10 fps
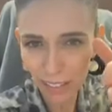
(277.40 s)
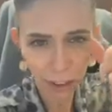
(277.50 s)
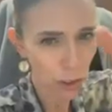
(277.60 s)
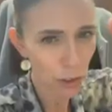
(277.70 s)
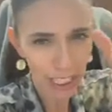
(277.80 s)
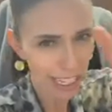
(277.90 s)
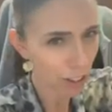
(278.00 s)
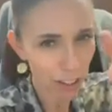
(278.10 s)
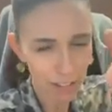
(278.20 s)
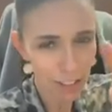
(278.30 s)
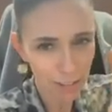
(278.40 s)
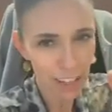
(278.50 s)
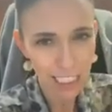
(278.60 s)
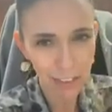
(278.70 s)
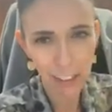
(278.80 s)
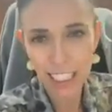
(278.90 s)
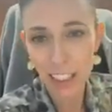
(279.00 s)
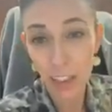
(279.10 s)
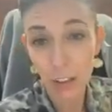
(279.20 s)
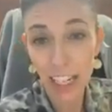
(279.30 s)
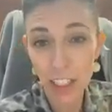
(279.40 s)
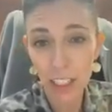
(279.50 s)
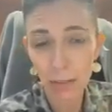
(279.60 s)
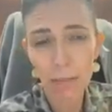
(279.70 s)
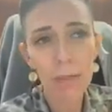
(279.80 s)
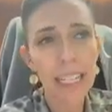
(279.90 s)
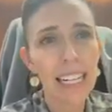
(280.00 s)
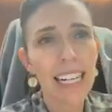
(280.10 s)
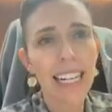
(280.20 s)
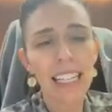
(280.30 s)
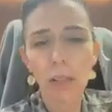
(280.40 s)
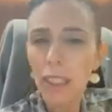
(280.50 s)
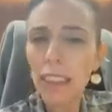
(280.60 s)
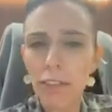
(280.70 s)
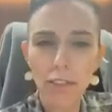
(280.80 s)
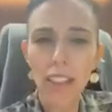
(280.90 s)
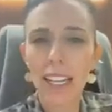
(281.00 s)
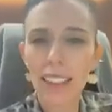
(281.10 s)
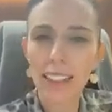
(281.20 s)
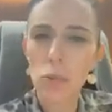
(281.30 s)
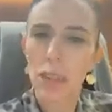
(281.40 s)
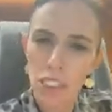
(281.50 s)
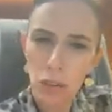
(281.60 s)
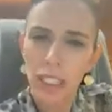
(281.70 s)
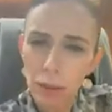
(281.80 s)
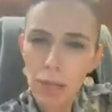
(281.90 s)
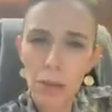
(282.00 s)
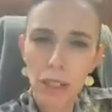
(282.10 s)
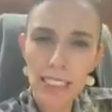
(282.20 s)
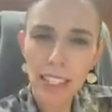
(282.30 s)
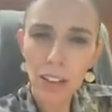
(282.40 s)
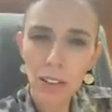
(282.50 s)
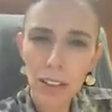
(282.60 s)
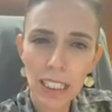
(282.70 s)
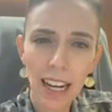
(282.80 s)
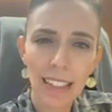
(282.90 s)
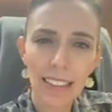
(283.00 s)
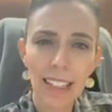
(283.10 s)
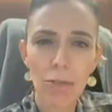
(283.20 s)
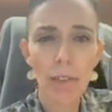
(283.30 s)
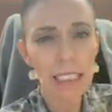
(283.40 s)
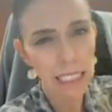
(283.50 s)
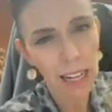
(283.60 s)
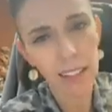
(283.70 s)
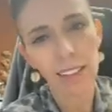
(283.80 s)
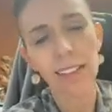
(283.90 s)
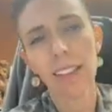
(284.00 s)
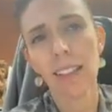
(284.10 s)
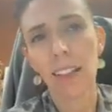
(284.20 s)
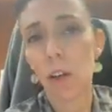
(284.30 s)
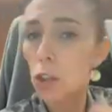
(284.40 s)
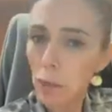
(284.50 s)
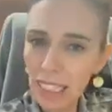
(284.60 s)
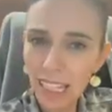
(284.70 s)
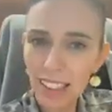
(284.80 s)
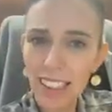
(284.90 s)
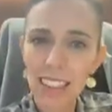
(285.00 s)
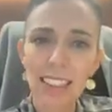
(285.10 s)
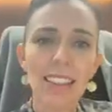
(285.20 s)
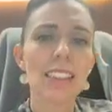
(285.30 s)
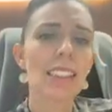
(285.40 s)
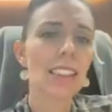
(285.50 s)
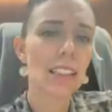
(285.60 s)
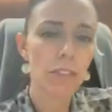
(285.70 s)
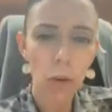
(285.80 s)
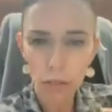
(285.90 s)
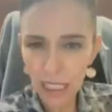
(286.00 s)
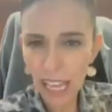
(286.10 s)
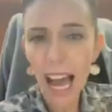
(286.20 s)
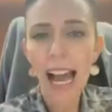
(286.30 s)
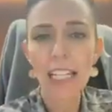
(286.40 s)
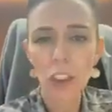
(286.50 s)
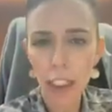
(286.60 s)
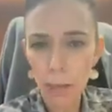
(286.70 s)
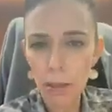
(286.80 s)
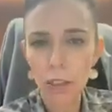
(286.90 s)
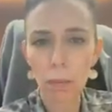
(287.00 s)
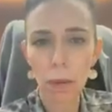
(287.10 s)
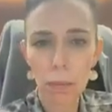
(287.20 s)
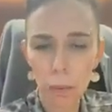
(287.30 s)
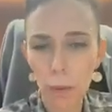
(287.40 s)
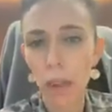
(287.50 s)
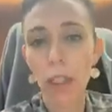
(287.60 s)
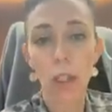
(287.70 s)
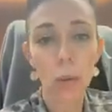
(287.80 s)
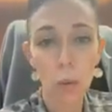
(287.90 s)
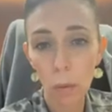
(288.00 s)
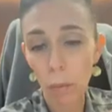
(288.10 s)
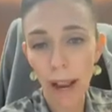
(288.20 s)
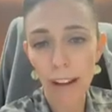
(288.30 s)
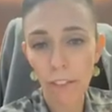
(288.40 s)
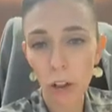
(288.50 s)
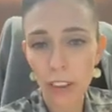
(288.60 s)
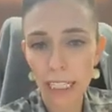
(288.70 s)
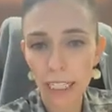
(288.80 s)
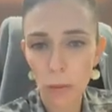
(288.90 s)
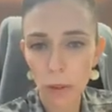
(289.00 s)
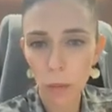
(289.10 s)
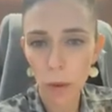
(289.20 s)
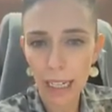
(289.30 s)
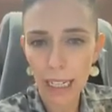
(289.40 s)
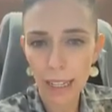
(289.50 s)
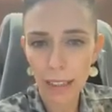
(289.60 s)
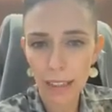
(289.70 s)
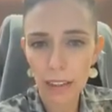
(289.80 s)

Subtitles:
You cannot have that face-to-face interaction. And the reason for that is we still need to minimise that contact, and retail, hospitality still involves large numbers of people who will have contact with one another.